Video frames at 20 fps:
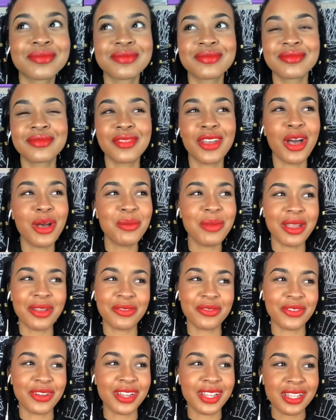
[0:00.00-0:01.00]
All my
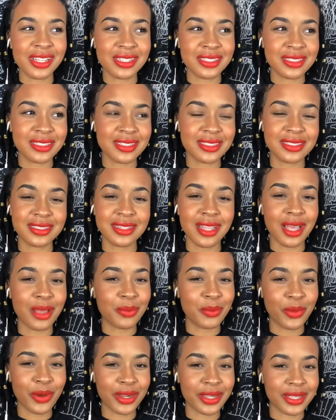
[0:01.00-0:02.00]
friends stopped
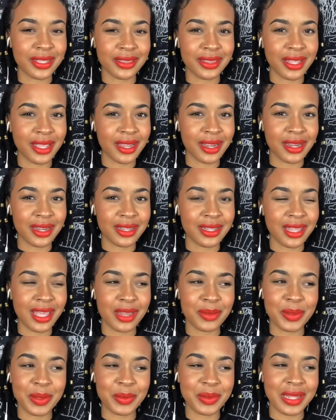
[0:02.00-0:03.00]
working there. A lot of
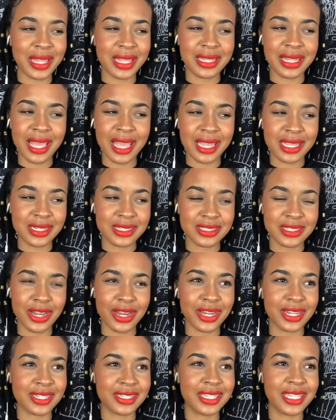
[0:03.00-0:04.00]
people I liked started
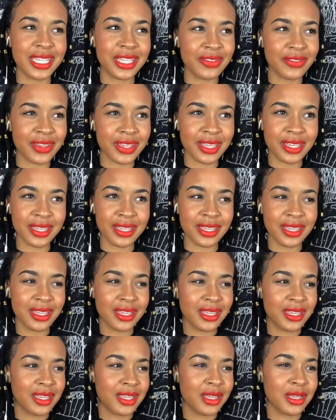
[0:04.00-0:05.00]
leaving.
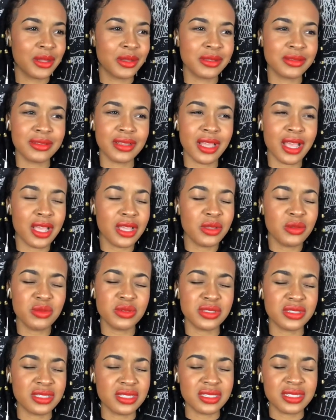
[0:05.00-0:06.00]

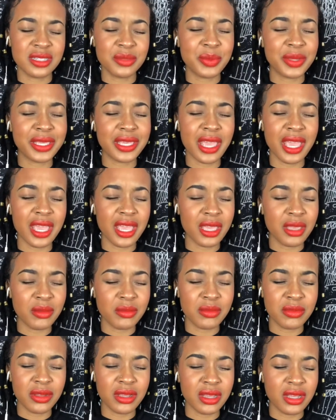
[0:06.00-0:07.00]
It became
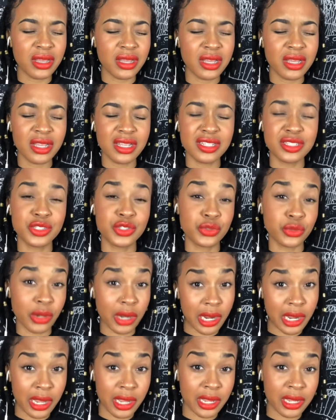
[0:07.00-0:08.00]
a
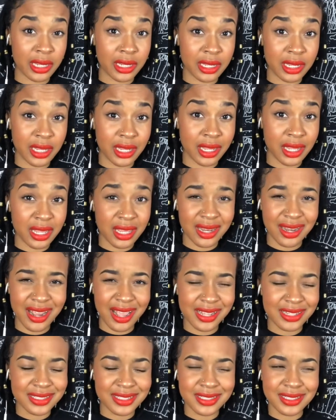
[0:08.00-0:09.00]
drag. And
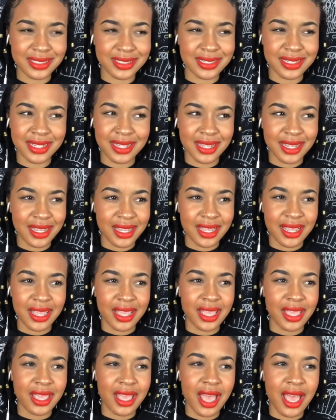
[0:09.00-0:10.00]

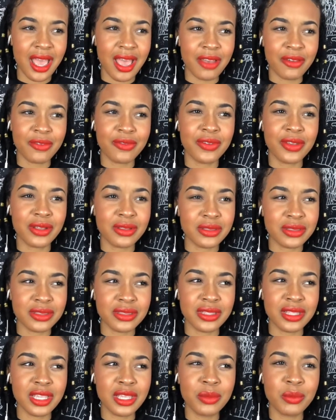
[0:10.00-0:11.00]
I felt
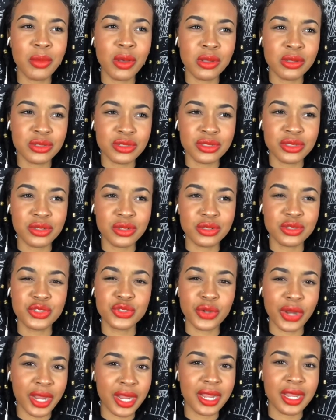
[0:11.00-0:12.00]
the emotional
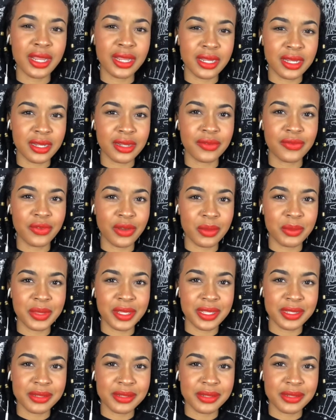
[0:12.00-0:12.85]
drain from it.